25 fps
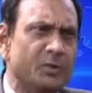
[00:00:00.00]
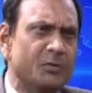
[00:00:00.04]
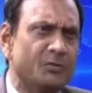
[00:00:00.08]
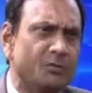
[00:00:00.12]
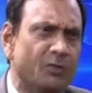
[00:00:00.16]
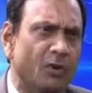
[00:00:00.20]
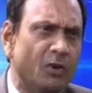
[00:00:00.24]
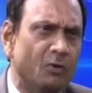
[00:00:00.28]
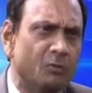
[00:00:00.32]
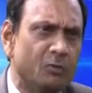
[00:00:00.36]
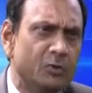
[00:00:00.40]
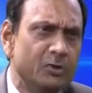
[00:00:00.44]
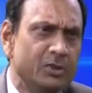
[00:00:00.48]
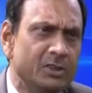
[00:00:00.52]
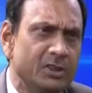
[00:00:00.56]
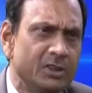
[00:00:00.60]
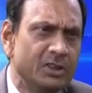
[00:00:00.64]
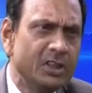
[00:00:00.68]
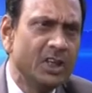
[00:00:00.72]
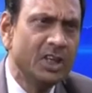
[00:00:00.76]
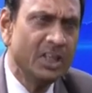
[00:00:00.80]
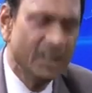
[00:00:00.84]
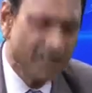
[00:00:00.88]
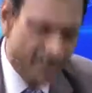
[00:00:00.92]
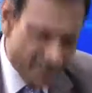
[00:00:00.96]
forward,
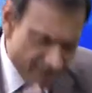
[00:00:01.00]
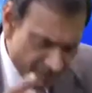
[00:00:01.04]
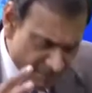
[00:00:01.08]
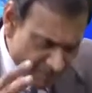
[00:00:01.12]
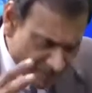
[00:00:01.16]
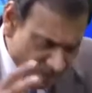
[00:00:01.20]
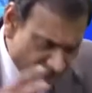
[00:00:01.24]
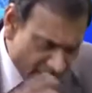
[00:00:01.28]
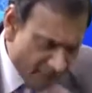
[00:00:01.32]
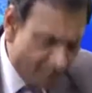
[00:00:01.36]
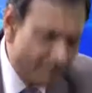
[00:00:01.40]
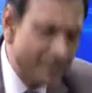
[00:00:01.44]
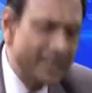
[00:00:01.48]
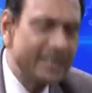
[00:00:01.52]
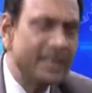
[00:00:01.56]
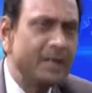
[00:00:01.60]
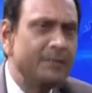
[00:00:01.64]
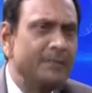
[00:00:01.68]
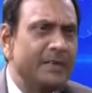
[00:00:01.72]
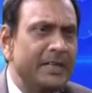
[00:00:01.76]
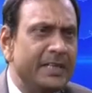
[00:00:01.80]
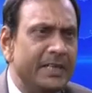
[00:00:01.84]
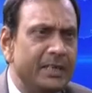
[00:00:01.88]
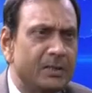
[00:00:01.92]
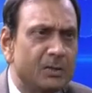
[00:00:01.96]

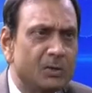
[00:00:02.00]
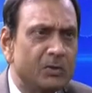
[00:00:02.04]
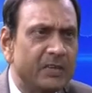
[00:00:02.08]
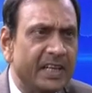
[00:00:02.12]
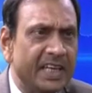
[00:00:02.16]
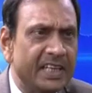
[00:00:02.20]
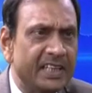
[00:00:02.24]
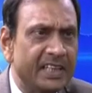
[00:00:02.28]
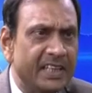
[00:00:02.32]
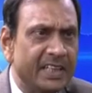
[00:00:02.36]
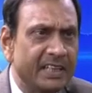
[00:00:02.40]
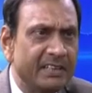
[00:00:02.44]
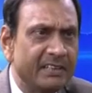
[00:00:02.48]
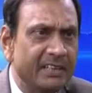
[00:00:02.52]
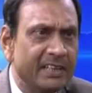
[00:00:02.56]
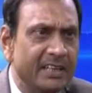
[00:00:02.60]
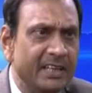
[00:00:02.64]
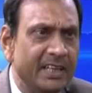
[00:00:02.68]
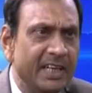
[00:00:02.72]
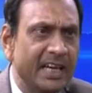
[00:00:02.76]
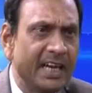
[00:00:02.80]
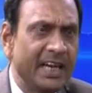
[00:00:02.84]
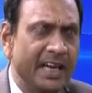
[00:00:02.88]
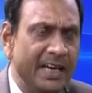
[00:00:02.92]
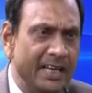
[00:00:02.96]
amalgamated together
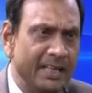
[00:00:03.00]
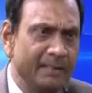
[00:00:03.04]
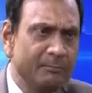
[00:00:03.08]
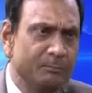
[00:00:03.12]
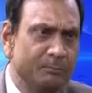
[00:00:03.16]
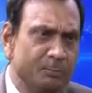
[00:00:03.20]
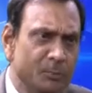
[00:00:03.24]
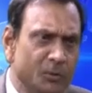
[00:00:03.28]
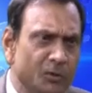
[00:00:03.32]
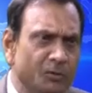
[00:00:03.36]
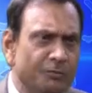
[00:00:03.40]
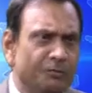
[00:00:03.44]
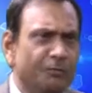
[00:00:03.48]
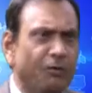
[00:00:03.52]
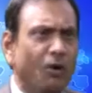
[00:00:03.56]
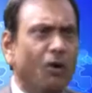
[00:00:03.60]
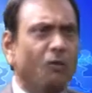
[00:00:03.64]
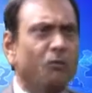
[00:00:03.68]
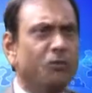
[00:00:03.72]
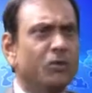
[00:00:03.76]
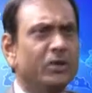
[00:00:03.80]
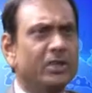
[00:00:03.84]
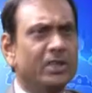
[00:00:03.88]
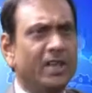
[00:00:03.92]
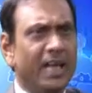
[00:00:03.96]
and move
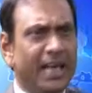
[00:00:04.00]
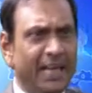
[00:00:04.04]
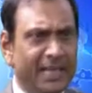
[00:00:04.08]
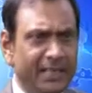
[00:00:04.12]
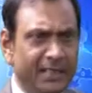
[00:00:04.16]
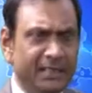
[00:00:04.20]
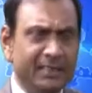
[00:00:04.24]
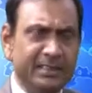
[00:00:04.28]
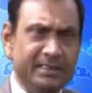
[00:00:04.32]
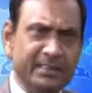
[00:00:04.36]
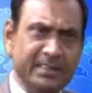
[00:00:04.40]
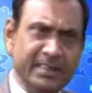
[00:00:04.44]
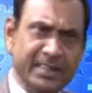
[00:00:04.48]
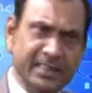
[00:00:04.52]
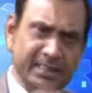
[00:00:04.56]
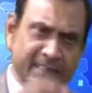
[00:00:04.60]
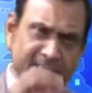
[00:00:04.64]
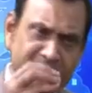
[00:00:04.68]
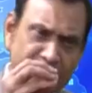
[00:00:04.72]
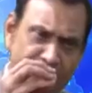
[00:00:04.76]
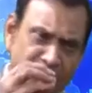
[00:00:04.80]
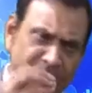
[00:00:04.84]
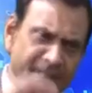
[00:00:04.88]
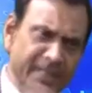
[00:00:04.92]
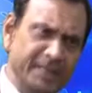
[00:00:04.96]
forward, and there is
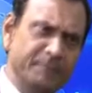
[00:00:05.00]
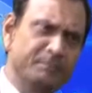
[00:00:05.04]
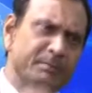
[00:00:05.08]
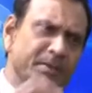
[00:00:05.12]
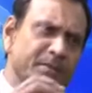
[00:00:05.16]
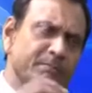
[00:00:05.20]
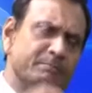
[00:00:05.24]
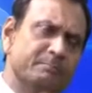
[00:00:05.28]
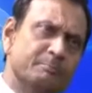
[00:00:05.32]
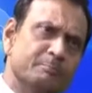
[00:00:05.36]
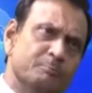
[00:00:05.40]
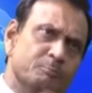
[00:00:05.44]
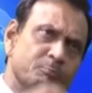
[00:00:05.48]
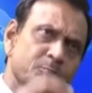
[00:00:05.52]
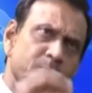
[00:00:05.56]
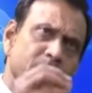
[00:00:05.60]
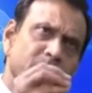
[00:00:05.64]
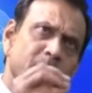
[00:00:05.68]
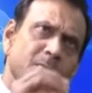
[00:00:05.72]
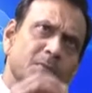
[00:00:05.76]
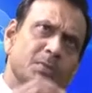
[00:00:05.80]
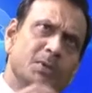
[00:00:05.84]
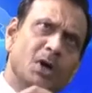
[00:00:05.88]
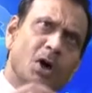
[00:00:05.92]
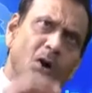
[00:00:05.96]
a minimum
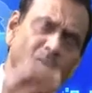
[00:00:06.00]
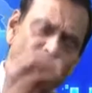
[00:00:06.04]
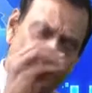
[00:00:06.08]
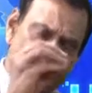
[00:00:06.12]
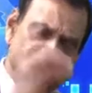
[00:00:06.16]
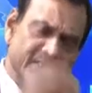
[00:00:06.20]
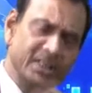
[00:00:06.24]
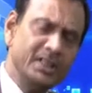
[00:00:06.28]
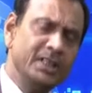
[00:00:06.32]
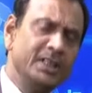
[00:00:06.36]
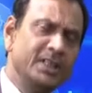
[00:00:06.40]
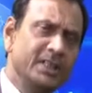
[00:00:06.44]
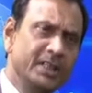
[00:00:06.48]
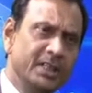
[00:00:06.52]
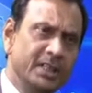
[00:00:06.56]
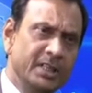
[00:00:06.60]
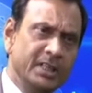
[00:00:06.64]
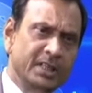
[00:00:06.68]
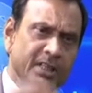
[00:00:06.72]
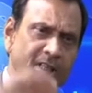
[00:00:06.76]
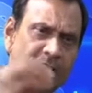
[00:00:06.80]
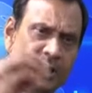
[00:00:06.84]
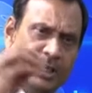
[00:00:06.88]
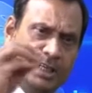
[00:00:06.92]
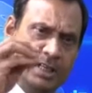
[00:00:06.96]
of the
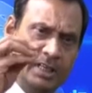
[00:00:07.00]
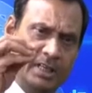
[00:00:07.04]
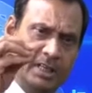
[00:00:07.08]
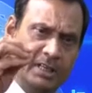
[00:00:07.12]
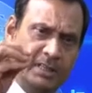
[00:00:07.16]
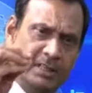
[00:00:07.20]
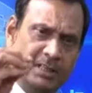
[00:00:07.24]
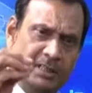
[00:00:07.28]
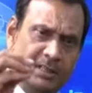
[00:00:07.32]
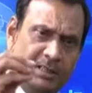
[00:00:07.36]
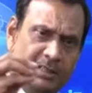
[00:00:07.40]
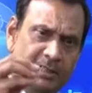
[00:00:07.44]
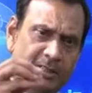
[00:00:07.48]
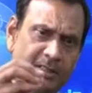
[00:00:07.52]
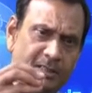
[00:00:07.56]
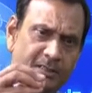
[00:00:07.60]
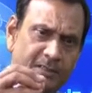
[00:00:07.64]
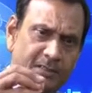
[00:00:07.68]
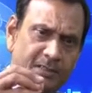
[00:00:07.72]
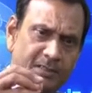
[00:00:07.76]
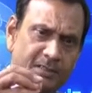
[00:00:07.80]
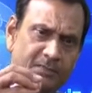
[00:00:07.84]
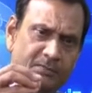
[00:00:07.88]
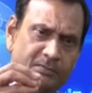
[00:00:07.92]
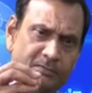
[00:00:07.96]

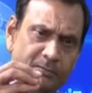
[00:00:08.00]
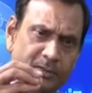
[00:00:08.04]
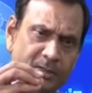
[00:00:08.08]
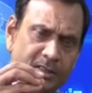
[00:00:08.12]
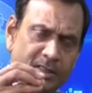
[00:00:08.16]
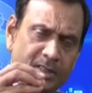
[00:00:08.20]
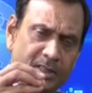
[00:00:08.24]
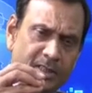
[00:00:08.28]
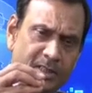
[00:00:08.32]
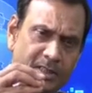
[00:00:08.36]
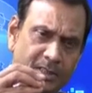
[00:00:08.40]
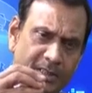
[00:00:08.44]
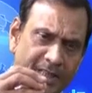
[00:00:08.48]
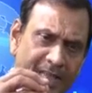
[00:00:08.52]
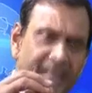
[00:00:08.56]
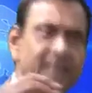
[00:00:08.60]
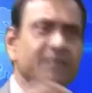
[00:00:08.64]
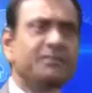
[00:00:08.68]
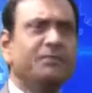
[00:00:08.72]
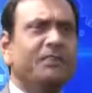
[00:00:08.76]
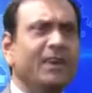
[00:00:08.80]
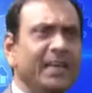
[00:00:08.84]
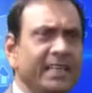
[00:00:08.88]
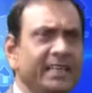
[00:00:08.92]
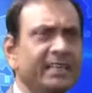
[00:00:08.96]
health
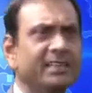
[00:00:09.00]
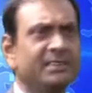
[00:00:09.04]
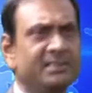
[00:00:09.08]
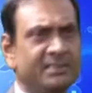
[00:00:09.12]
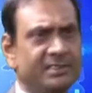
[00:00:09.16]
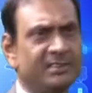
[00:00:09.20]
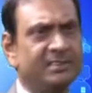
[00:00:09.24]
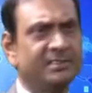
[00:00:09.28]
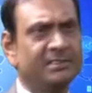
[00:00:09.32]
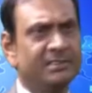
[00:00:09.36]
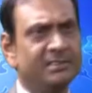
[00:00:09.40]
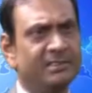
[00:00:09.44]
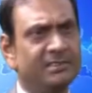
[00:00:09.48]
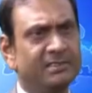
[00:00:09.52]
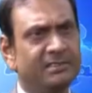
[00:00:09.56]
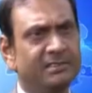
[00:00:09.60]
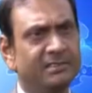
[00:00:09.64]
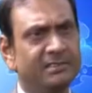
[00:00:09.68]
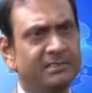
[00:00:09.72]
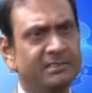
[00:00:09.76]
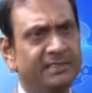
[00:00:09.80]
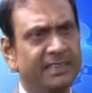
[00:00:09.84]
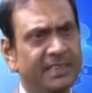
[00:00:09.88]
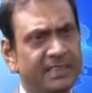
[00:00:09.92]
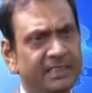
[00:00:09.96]
finance
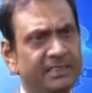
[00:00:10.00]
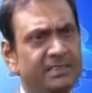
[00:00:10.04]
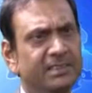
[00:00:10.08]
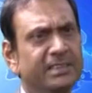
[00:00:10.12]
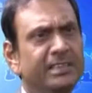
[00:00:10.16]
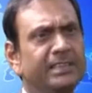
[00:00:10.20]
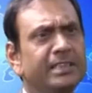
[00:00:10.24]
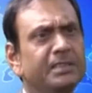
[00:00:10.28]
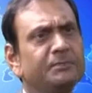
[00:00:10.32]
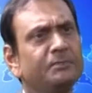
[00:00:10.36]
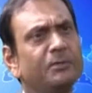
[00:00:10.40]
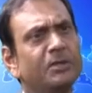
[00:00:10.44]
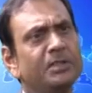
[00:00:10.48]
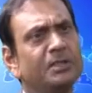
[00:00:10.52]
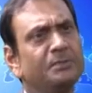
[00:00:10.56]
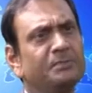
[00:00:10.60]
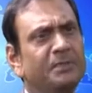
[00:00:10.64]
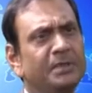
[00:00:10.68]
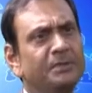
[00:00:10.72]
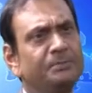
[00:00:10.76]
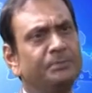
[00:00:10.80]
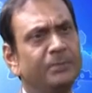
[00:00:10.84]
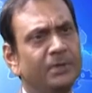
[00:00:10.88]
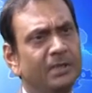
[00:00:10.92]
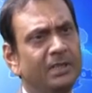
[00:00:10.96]
that is needed for the
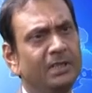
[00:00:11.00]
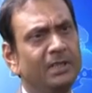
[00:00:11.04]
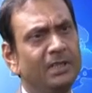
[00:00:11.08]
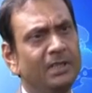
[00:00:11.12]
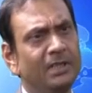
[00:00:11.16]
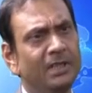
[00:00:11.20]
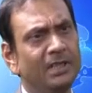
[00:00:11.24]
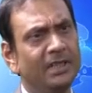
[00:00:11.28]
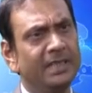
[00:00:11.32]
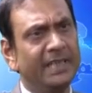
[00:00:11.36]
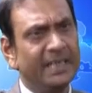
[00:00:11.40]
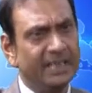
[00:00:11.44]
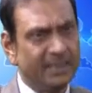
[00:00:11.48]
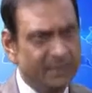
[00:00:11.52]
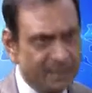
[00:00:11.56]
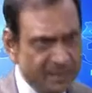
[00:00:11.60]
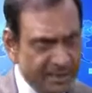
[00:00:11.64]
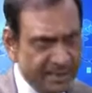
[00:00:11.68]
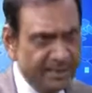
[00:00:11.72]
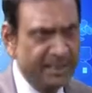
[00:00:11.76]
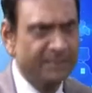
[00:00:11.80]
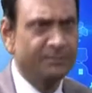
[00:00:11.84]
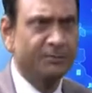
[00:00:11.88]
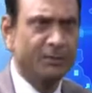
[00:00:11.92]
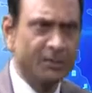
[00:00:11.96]
people, that is
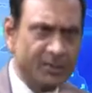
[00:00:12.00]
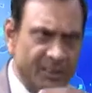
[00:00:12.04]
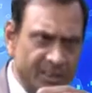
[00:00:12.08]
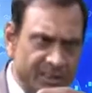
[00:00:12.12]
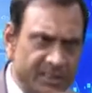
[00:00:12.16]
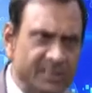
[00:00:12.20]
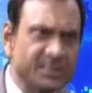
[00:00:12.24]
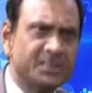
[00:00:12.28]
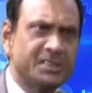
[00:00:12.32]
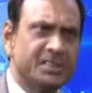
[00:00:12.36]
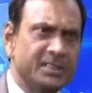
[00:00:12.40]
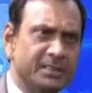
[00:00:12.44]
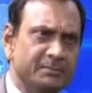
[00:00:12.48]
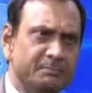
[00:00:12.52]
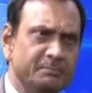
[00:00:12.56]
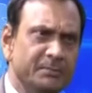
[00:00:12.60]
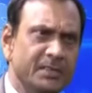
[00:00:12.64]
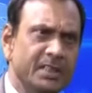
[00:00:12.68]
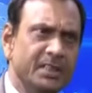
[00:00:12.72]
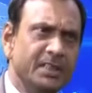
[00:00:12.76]
needed for the system,